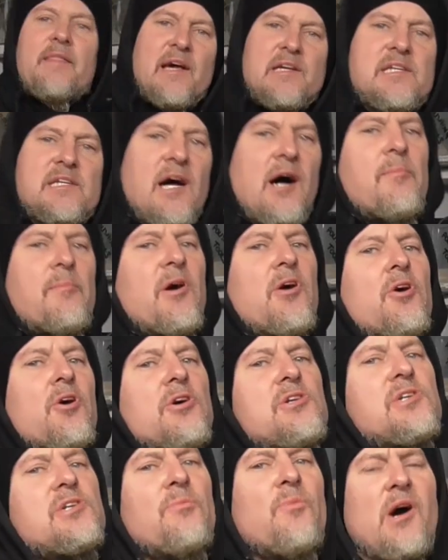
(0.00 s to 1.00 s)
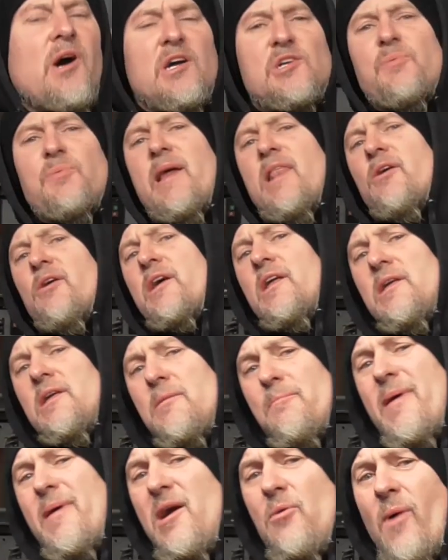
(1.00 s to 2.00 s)
This time on Kustom Works, we're looking at
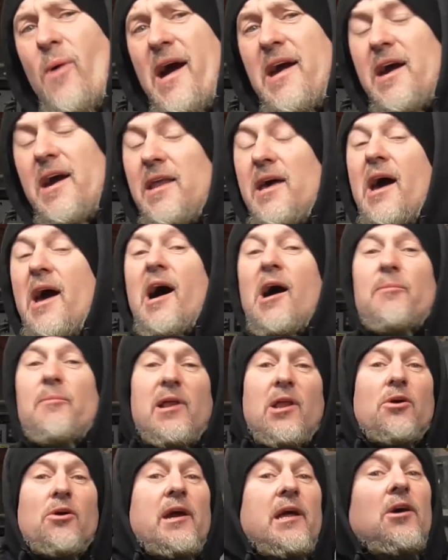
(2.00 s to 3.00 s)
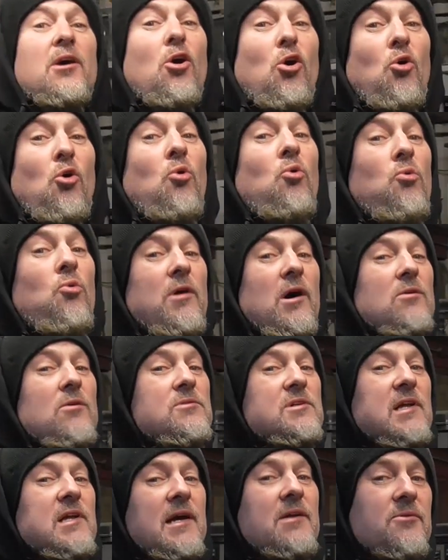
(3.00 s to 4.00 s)
the Meat Wagon and we're looking at all
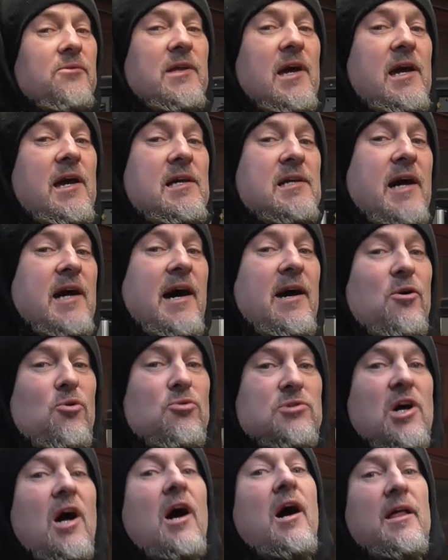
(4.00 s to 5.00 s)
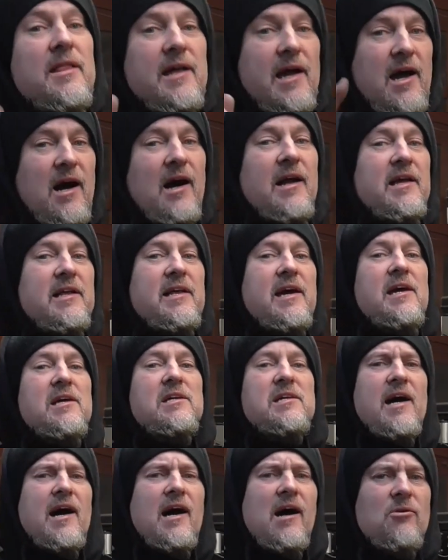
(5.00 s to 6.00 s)
those little details, the kind of
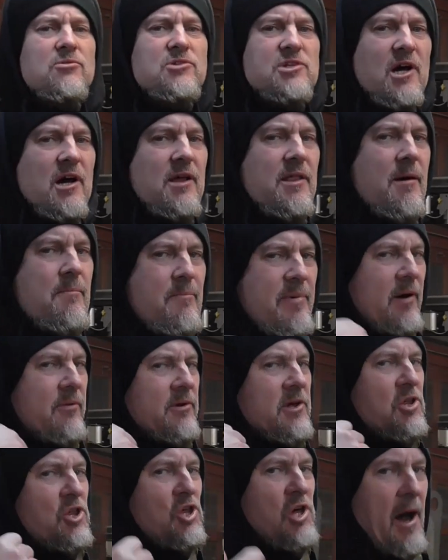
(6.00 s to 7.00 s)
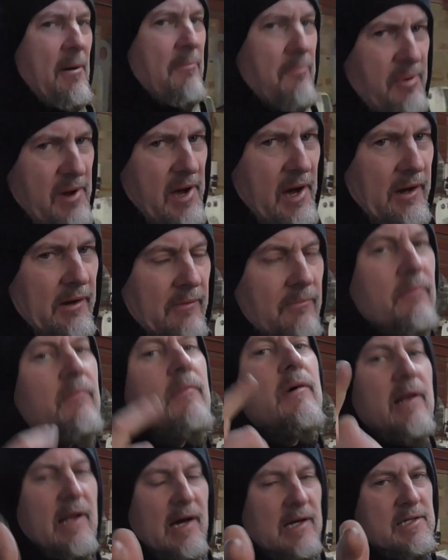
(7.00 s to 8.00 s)
details that build a champion.
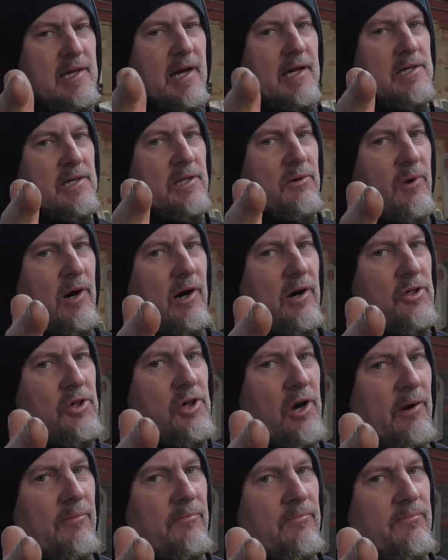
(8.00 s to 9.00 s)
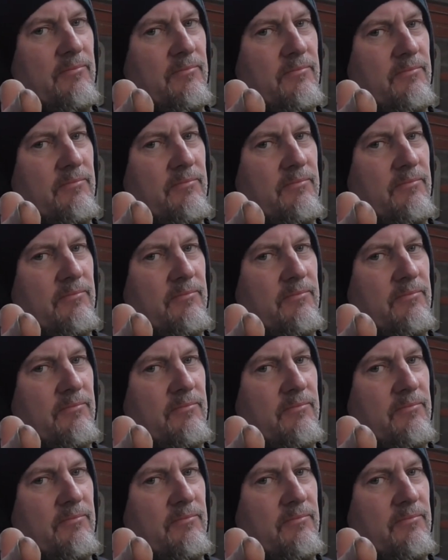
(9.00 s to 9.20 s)
Let's get to the workshop.